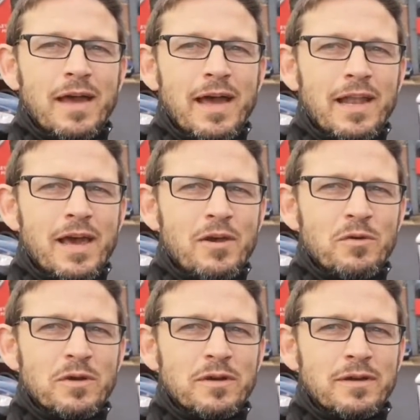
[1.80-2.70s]
Hello,
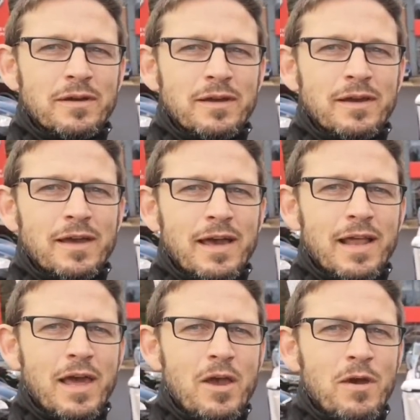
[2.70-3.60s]

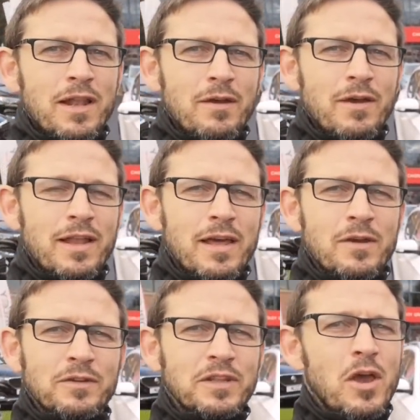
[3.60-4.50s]
hello, hello, hello.
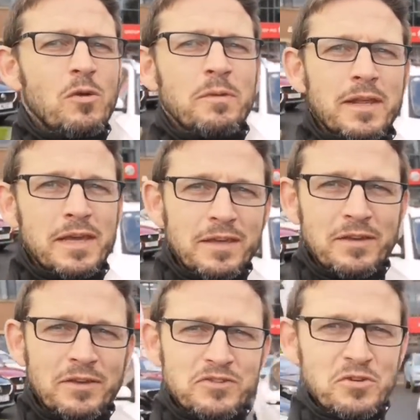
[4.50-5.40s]
Nobody
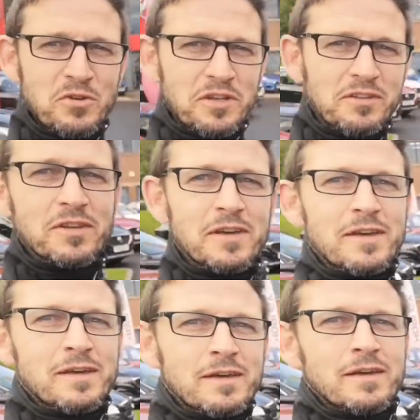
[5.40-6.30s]
has joined.
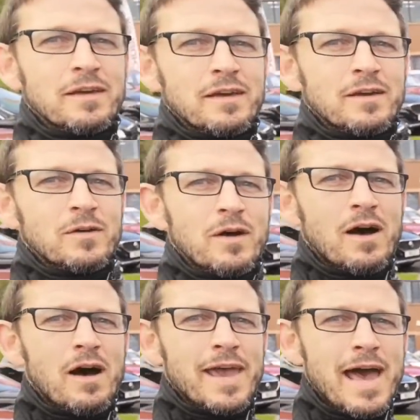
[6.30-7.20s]

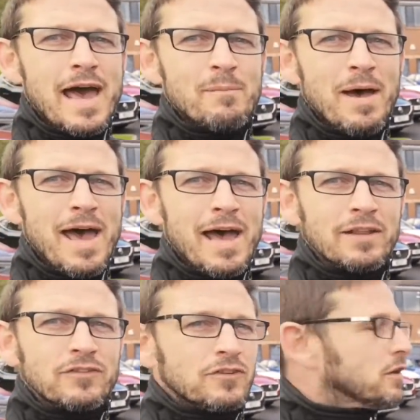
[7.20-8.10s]
I am at